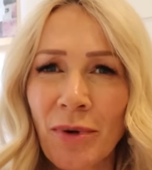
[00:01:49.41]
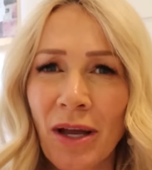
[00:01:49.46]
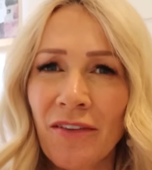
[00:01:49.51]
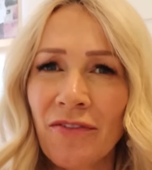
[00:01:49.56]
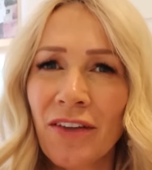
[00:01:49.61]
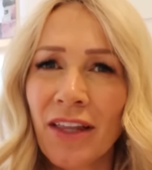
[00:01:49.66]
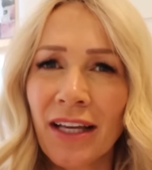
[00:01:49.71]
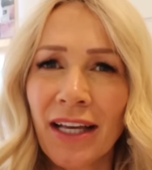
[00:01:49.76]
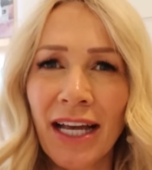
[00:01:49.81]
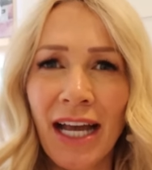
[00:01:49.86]
I
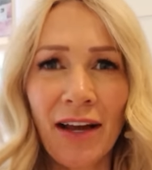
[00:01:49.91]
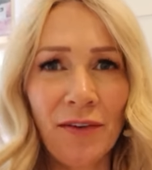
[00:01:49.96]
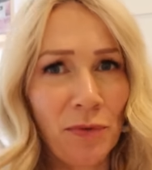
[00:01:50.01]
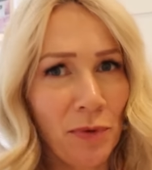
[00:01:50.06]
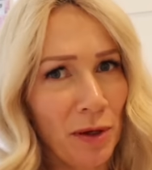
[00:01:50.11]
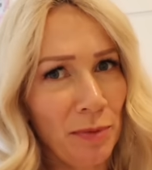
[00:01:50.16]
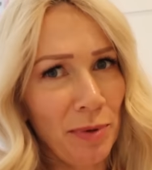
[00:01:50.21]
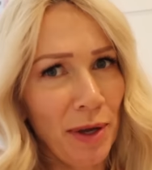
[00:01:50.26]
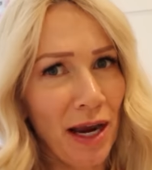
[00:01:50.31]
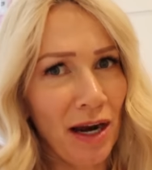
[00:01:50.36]
feel like I have to
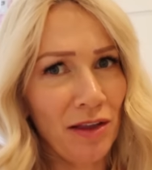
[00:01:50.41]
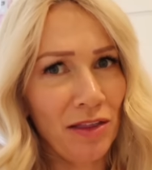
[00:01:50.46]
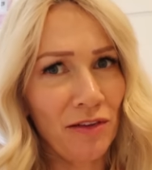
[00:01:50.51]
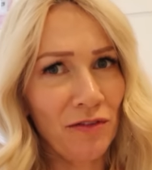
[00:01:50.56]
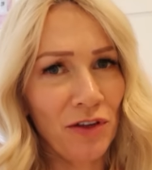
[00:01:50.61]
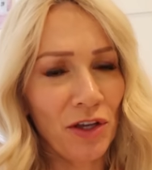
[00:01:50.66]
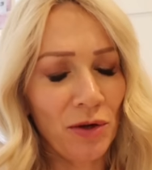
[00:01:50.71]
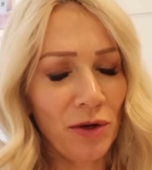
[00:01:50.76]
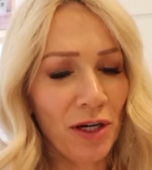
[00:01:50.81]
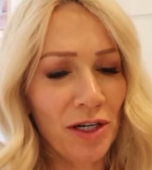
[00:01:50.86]
prepare the
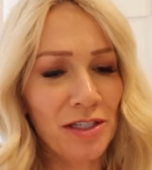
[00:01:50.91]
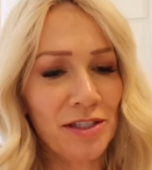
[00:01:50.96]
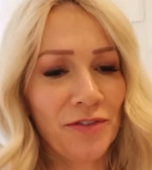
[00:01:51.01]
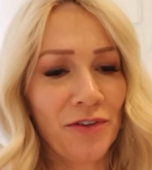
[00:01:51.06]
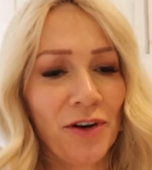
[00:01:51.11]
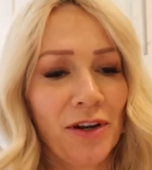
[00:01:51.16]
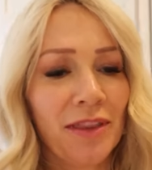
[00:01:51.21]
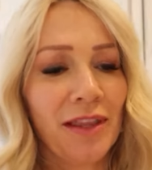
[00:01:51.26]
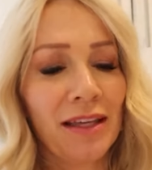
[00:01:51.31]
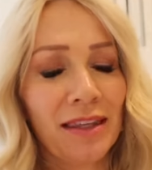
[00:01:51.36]
viewers
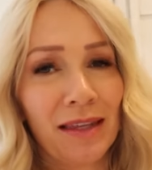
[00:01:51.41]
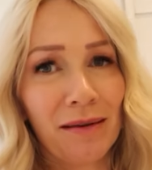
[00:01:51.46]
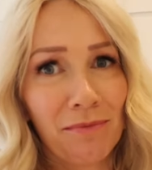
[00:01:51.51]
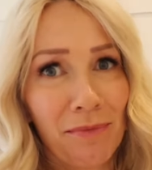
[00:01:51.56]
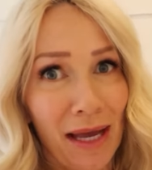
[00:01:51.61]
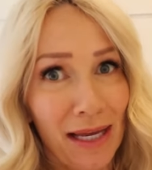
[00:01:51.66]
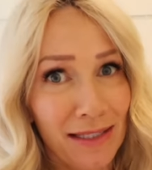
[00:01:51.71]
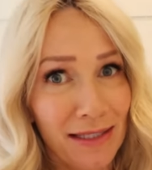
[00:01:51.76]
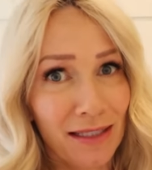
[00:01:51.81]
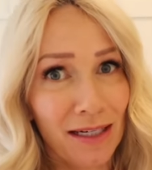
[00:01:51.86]
for like the
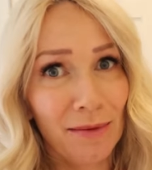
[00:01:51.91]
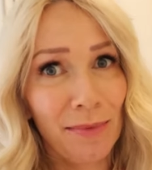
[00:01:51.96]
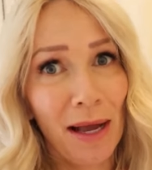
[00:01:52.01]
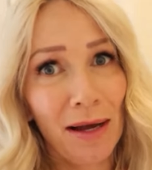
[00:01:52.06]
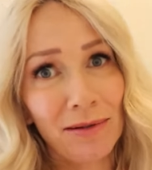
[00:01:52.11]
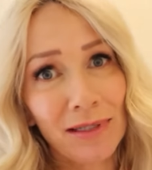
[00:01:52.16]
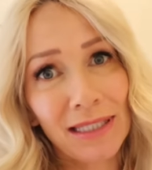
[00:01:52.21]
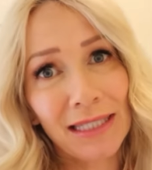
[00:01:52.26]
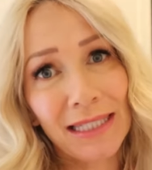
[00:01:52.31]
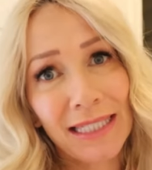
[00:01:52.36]
mess they're
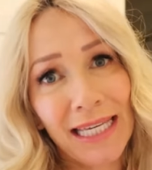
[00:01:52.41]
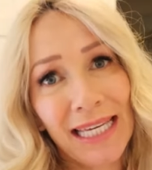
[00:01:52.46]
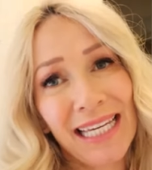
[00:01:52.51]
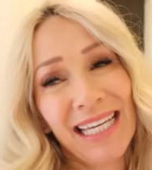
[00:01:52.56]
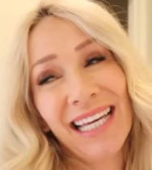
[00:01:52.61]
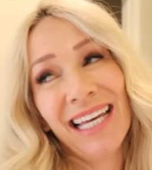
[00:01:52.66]
about to see?